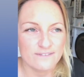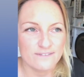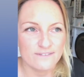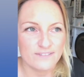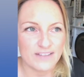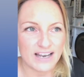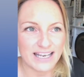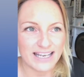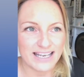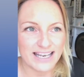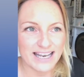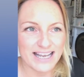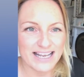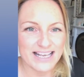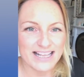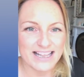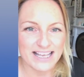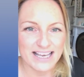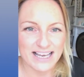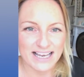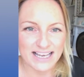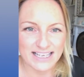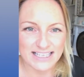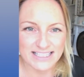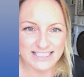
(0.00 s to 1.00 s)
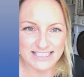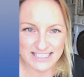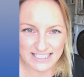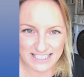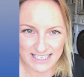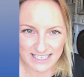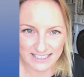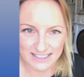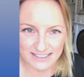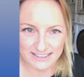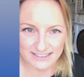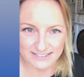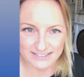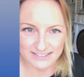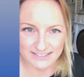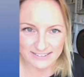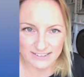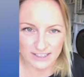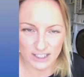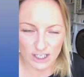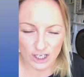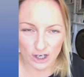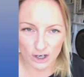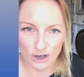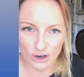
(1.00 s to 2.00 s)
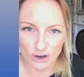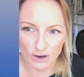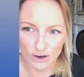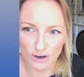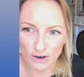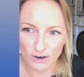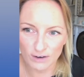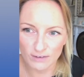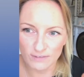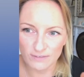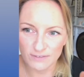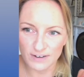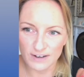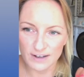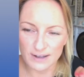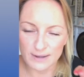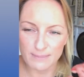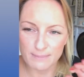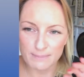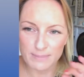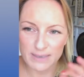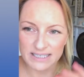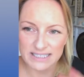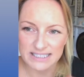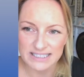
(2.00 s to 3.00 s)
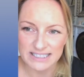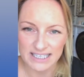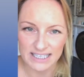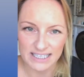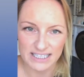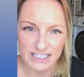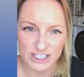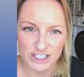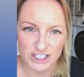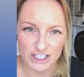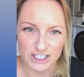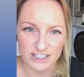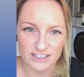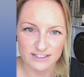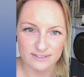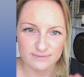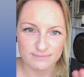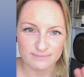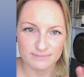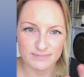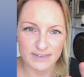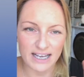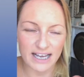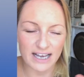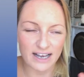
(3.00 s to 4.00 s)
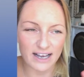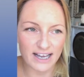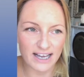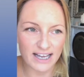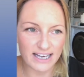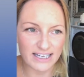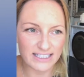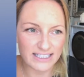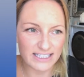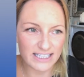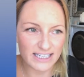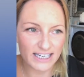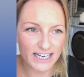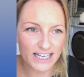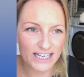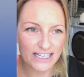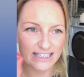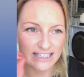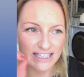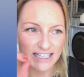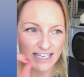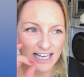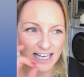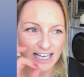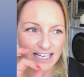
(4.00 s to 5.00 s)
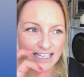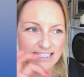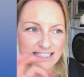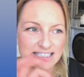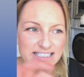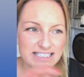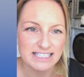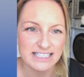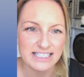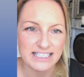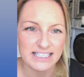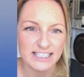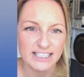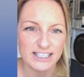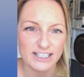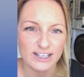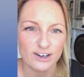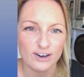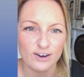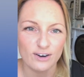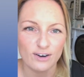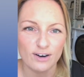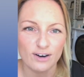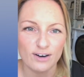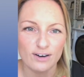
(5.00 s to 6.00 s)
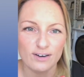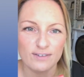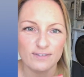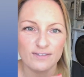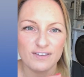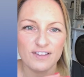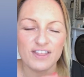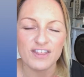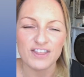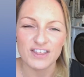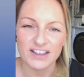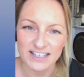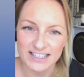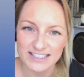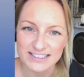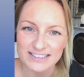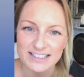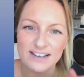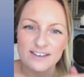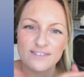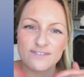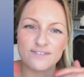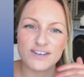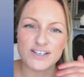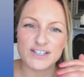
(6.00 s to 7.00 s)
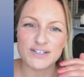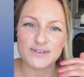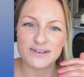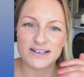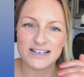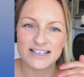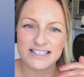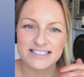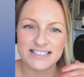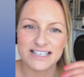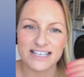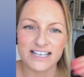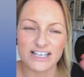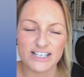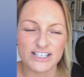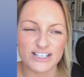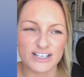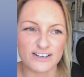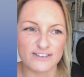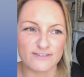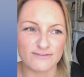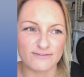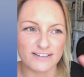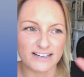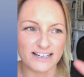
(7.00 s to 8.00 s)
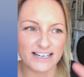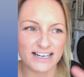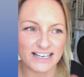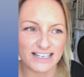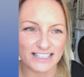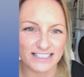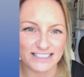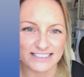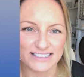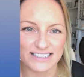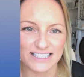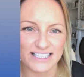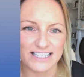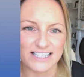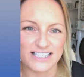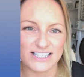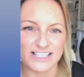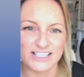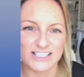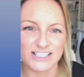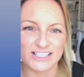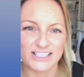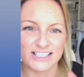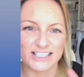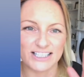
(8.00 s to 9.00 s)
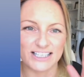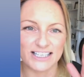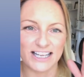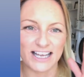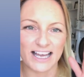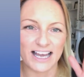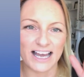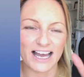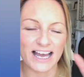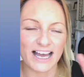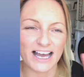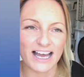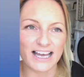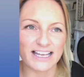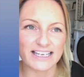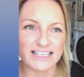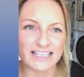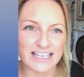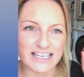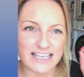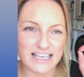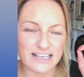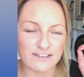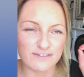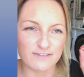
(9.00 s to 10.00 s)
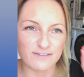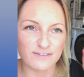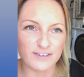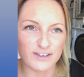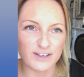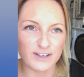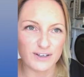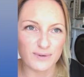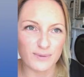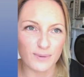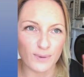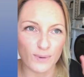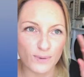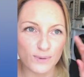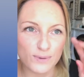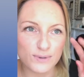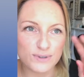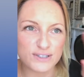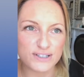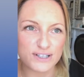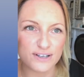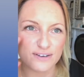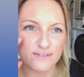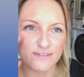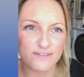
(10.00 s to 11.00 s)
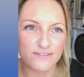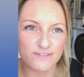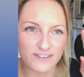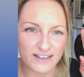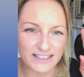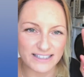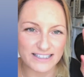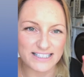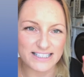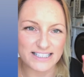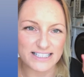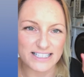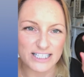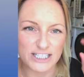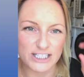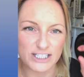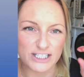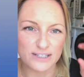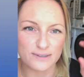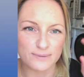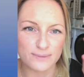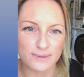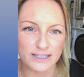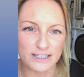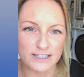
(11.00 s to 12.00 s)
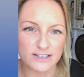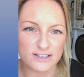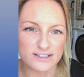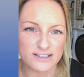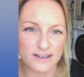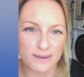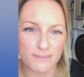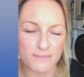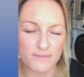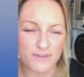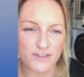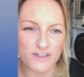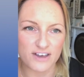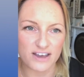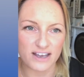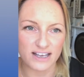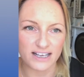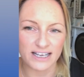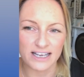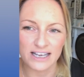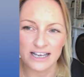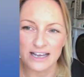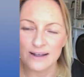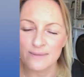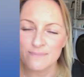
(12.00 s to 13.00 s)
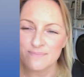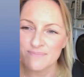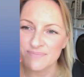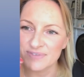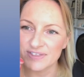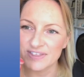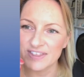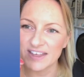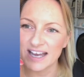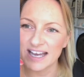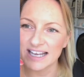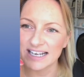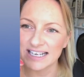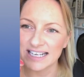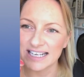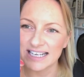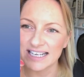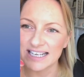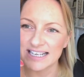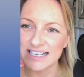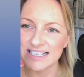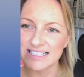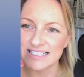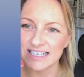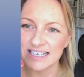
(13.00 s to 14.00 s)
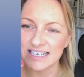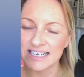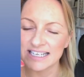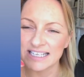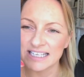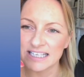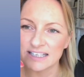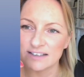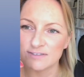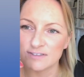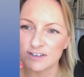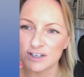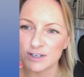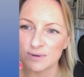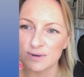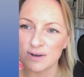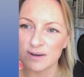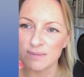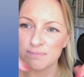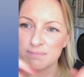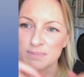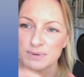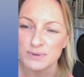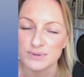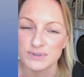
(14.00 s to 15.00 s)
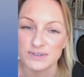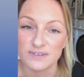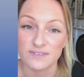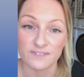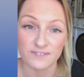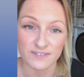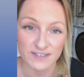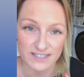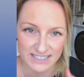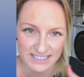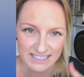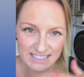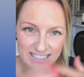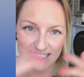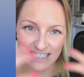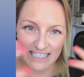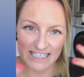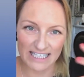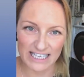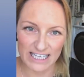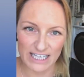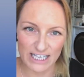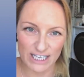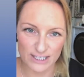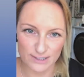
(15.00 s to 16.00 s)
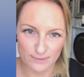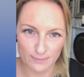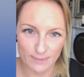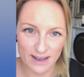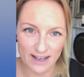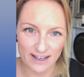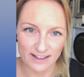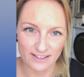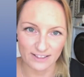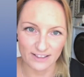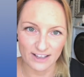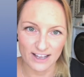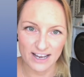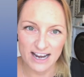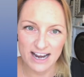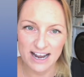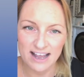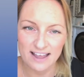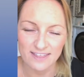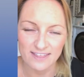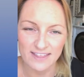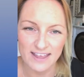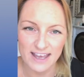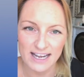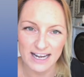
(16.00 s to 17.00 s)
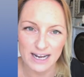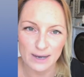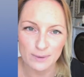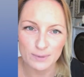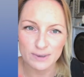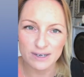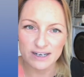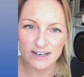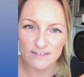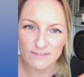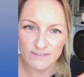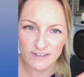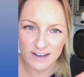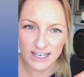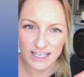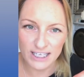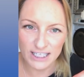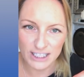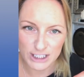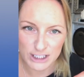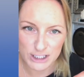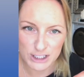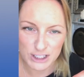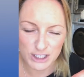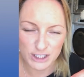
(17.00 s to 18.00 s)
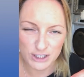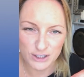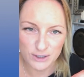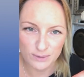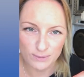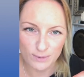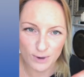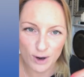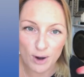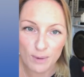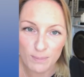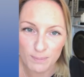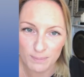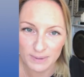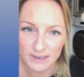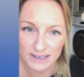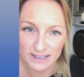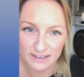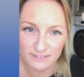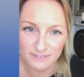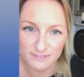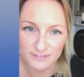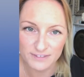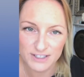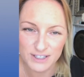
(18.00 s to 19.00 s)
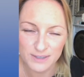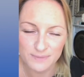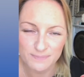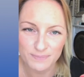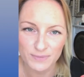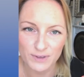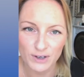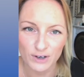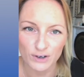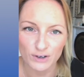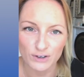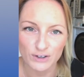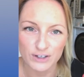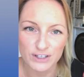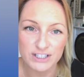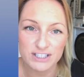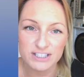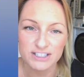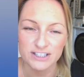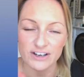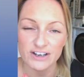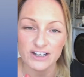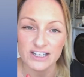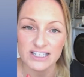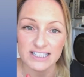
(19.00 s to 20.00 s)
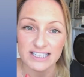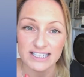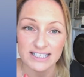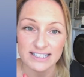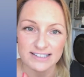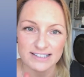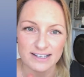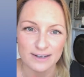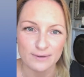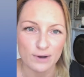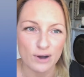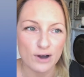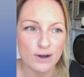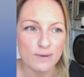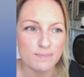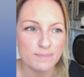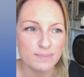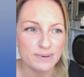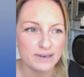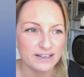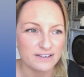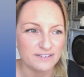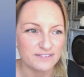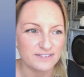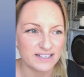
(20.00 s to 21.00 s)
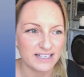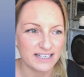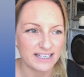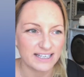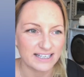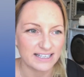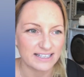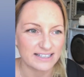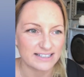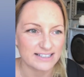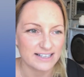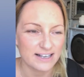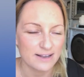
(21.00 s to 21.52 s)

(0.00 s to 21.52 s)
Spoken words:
like the idea of meditation and you like the idea of things like visualization, relaxation, and if you also fancy doing something that is going to give you a boost physically as well, then I want to invite you to Uplift on Sunday. So Uplift is,